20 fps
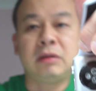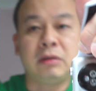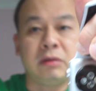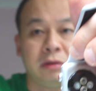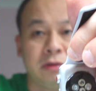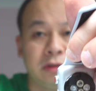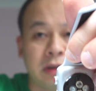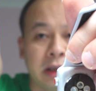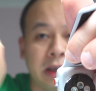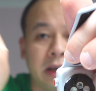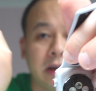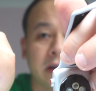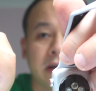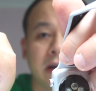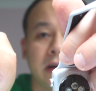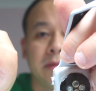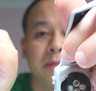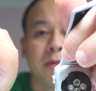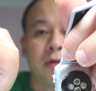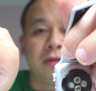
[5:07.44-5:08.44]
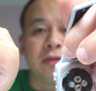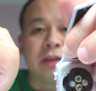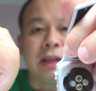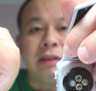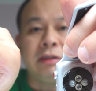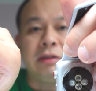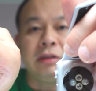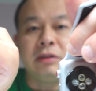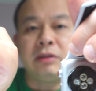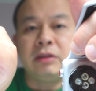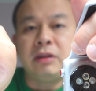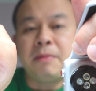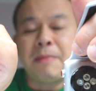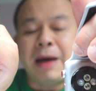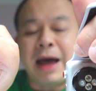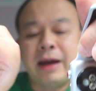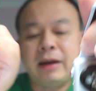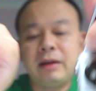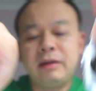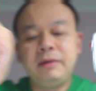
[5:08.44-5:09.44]
looks like you have got kind of more sensors in the
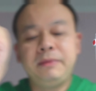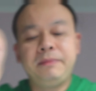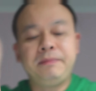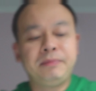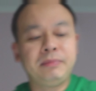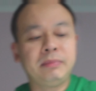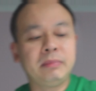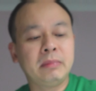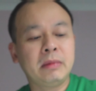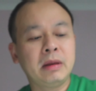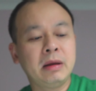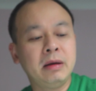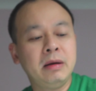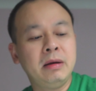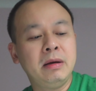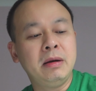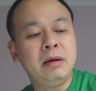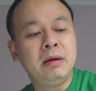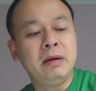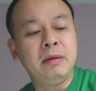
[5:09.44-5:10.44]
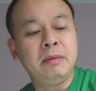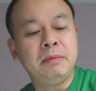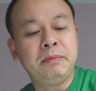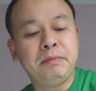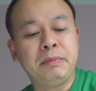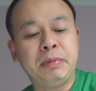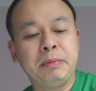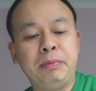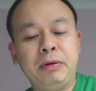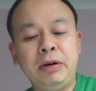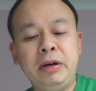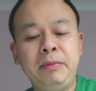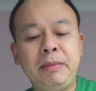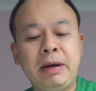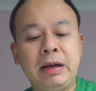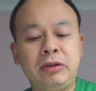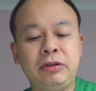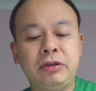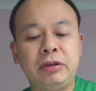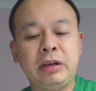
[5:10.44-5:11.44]
back but pretty
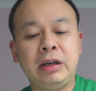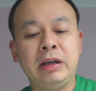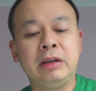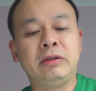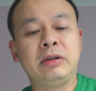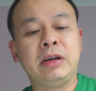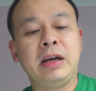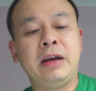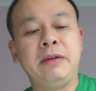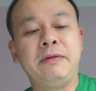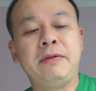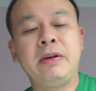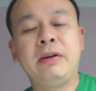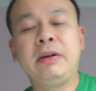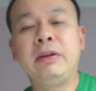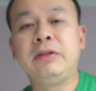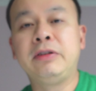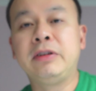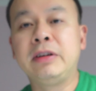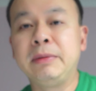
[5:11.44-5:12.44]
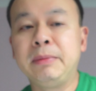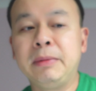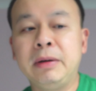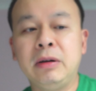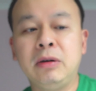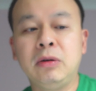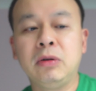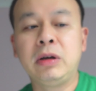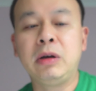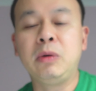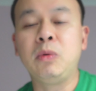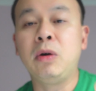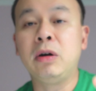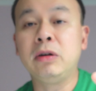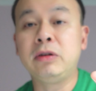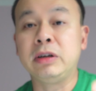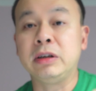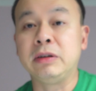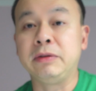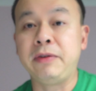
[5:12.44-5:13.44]
much it's a very similar looking
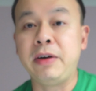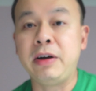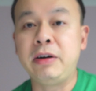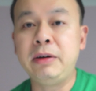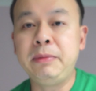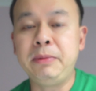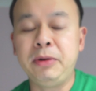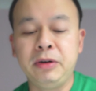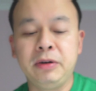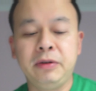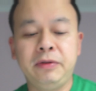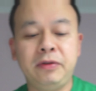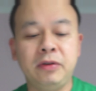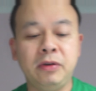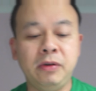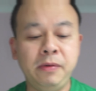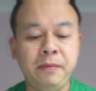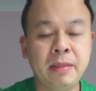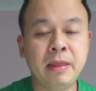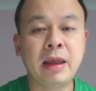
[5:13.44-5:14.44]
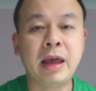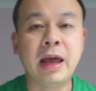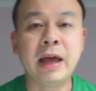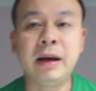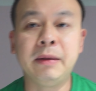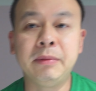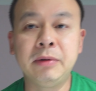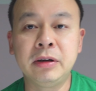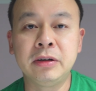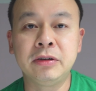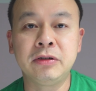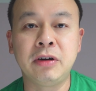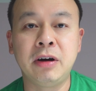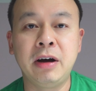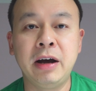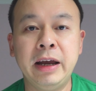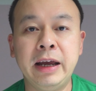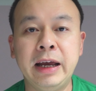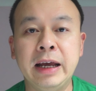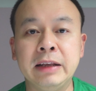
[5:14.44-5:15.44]
watch it's very beautiful and I'm going to
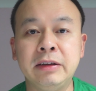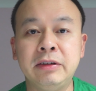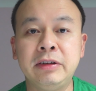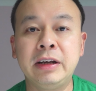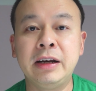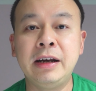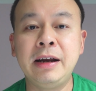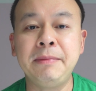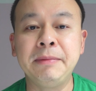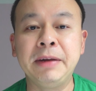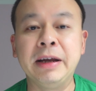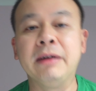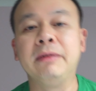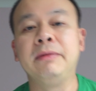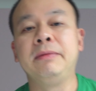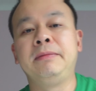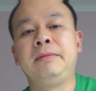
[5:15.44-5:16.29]
try and set it up now